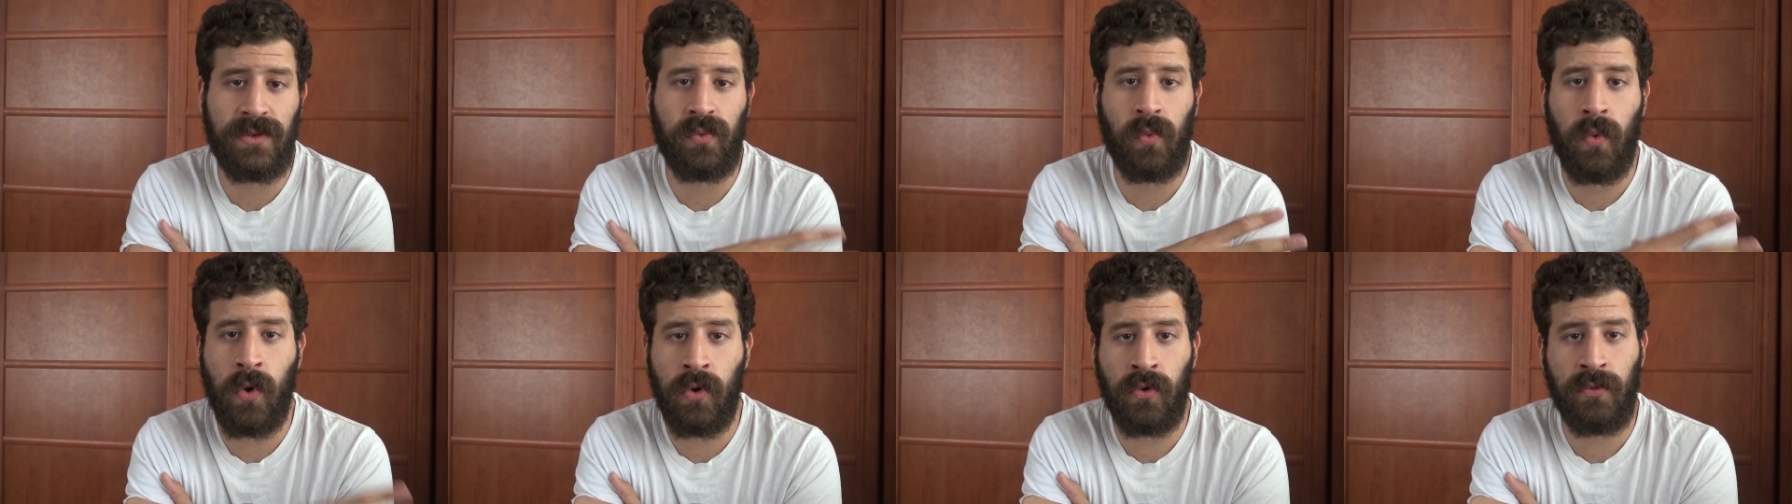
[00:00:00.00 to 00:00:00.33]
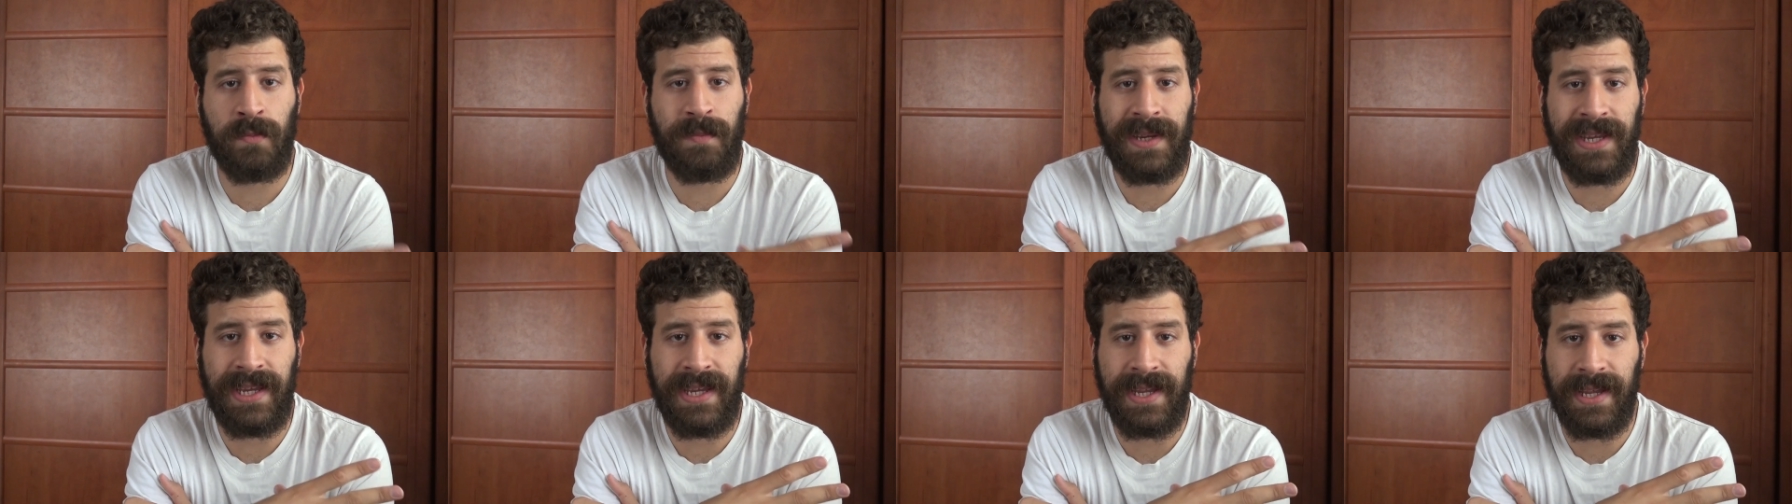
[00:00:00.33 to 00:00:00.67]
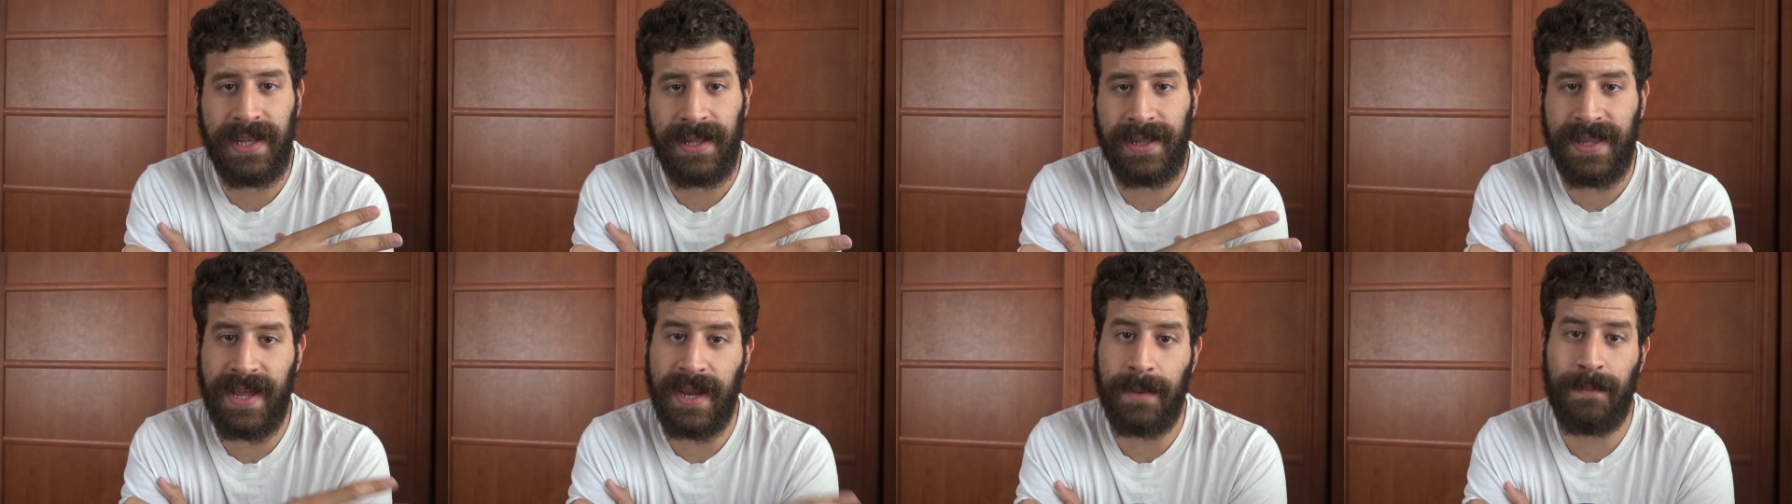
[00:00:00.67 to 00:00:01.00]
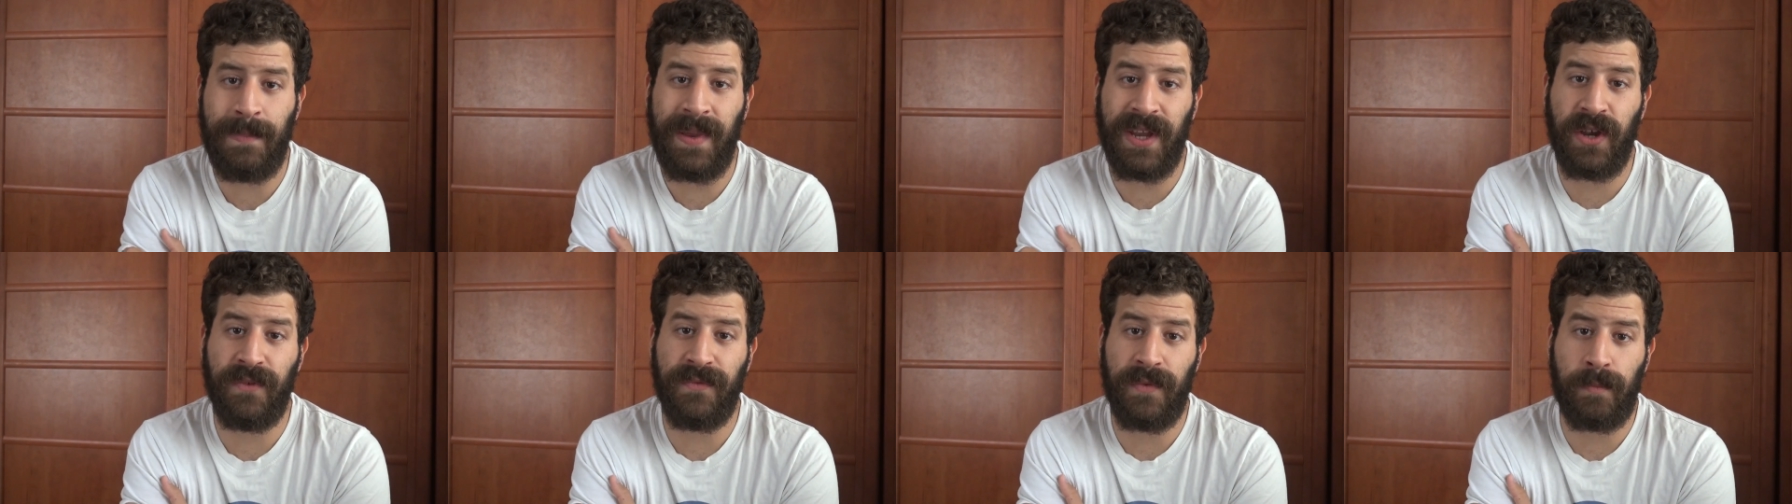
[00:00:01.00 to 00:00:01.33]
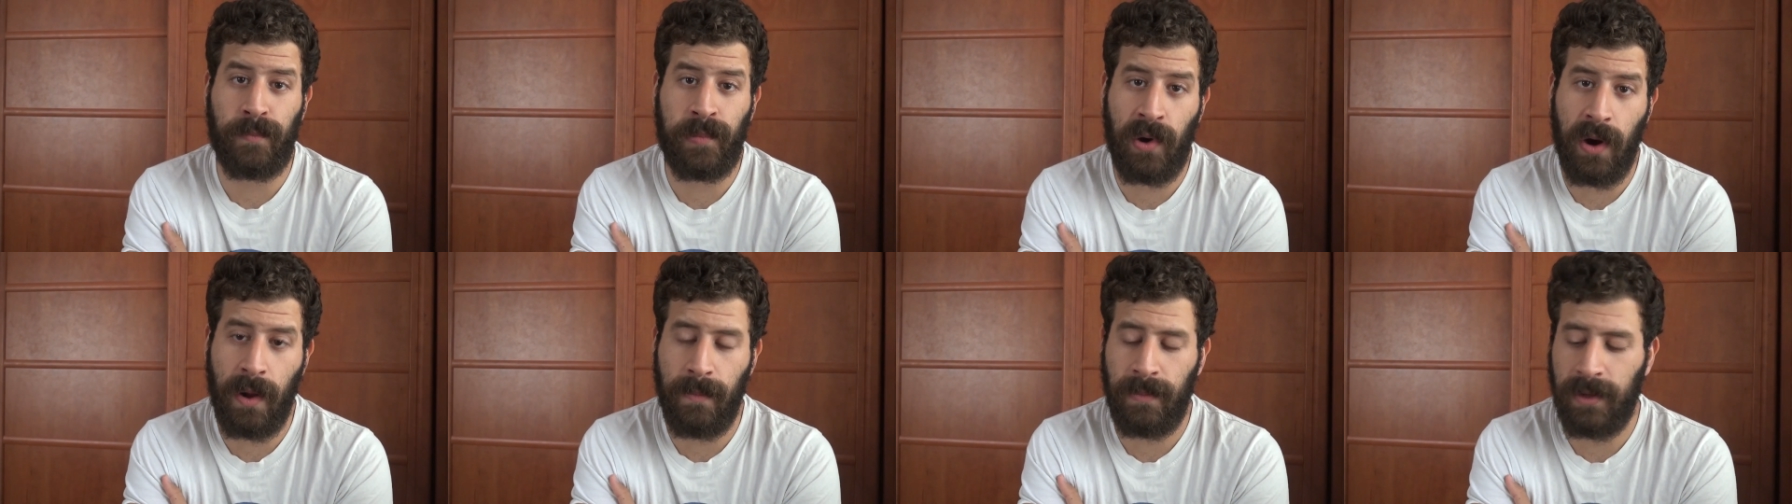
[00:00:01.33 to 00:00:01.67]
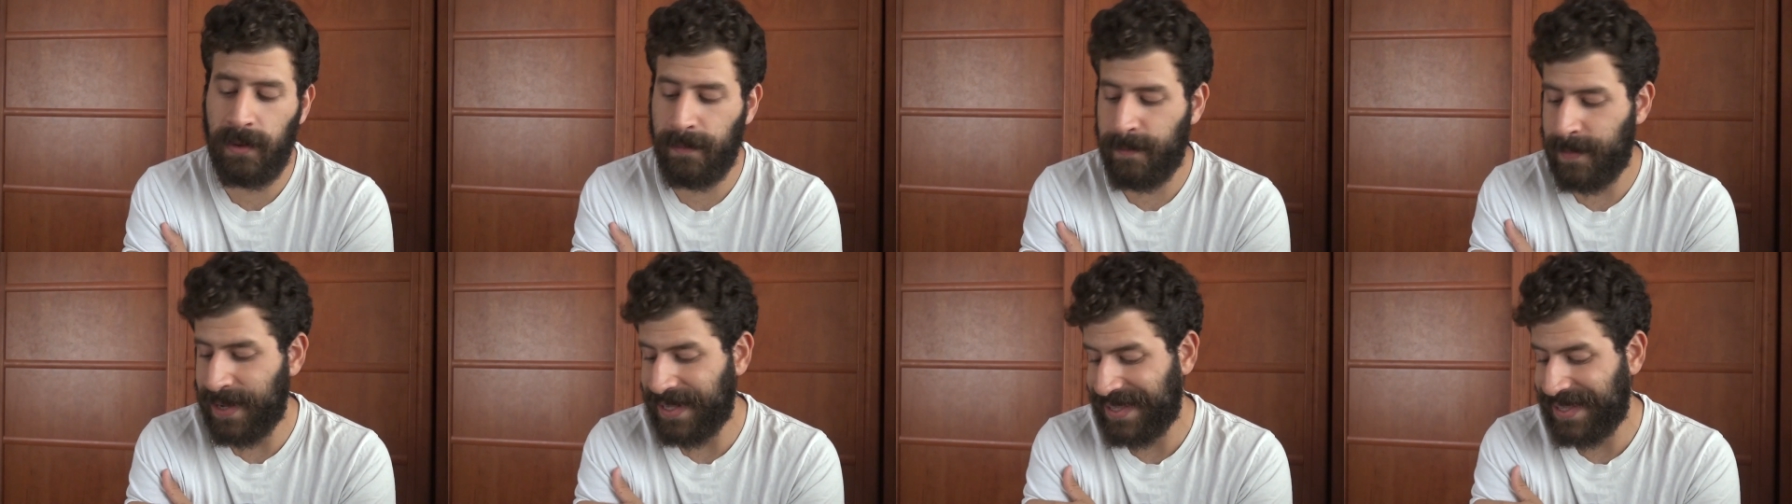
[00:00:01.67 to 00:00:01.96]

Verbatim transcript: it won't be that big of a problem,